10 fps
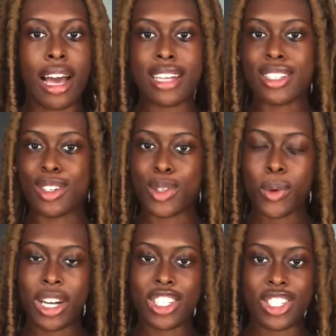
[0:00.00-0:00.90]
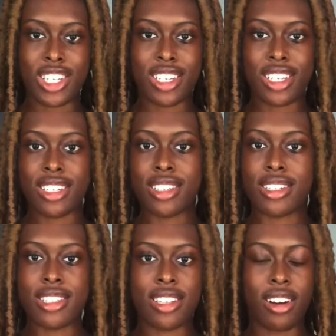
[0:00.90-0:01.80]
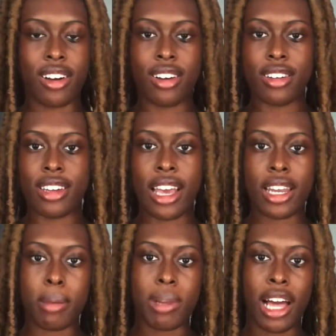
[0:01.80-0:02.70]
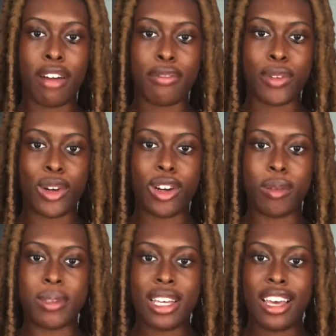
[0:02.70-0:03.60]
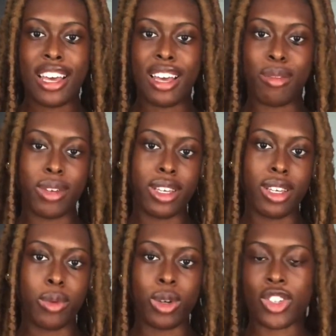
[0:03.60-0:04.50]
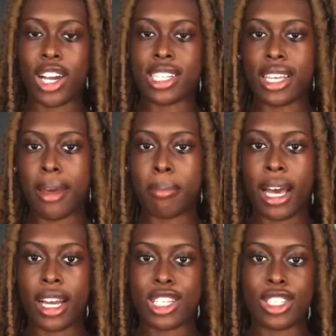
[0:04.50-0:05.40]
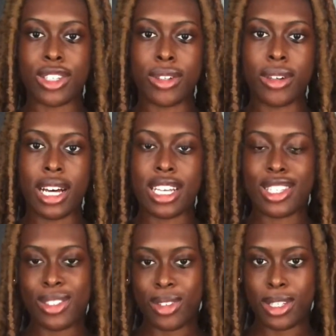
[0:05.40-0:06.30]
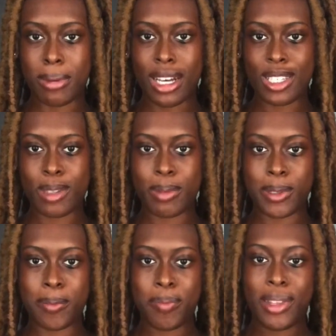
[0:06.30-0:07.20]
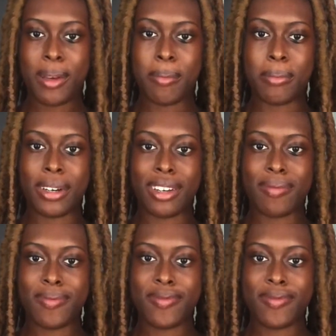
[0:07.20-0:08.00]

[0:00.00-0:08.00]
ask us questions on any platforms, and we will try to get back to you as soon as possible. But